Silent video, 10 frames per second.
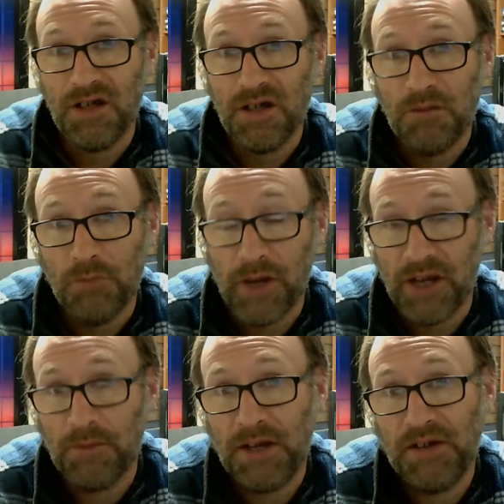Being
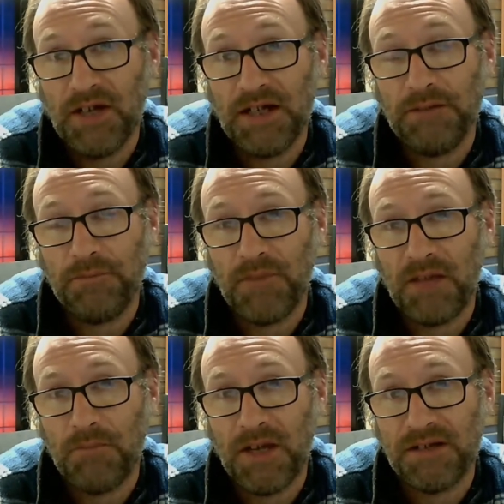a Monday,
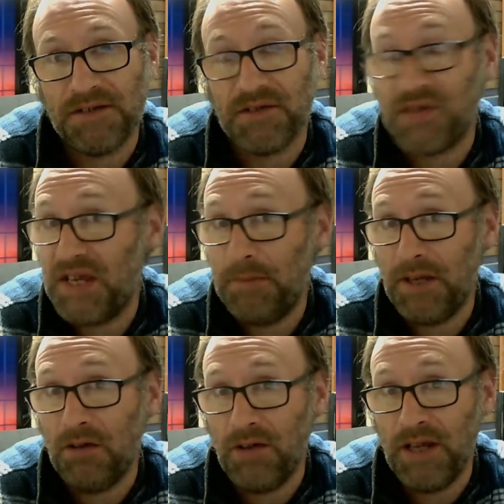that makes it
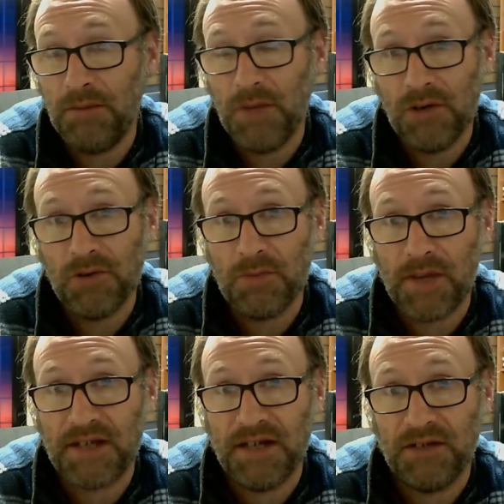TBIM here at the
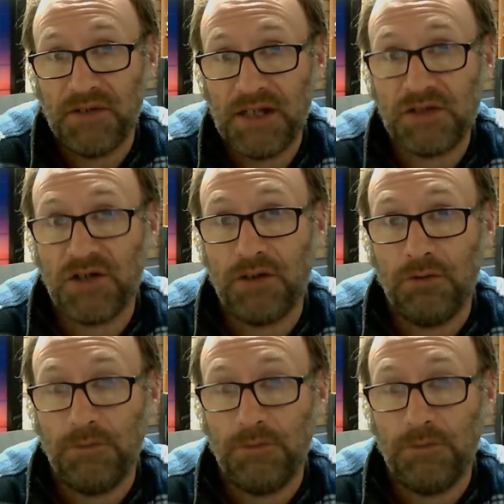Backyard Tech Channel.